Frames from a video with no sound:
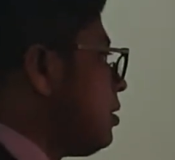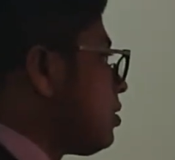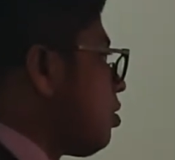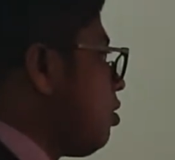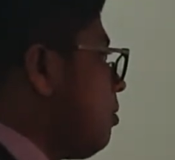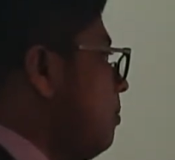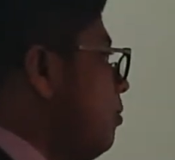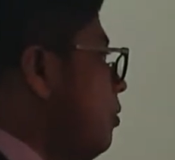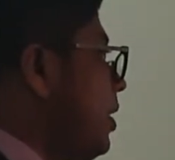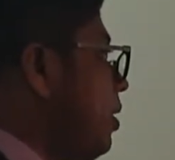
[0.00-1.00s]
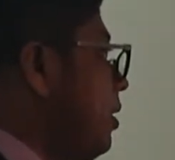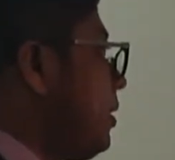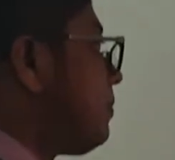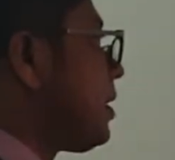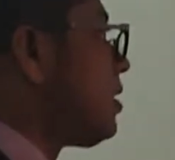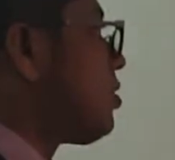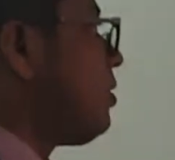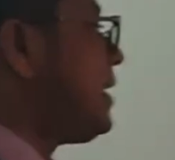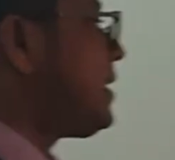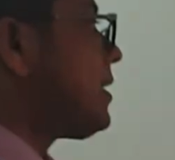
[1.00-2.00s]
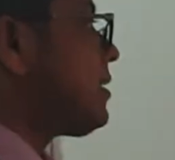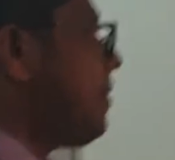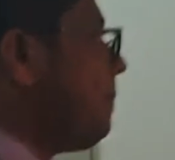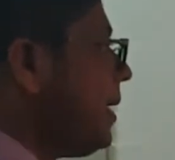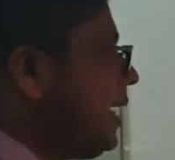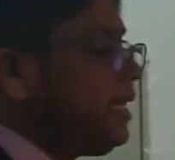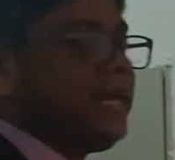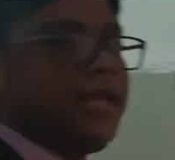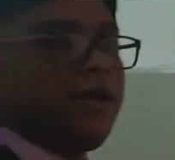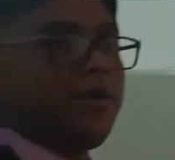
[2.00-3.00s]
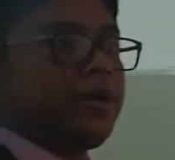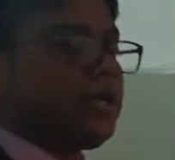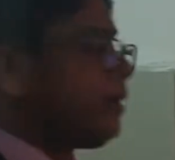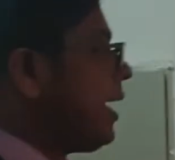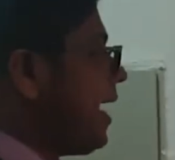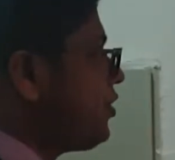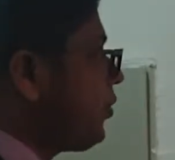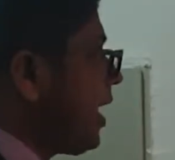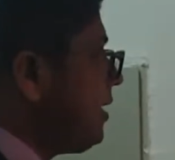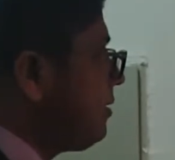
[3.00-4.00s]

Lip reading: So moving on, so this is the building layout. As you can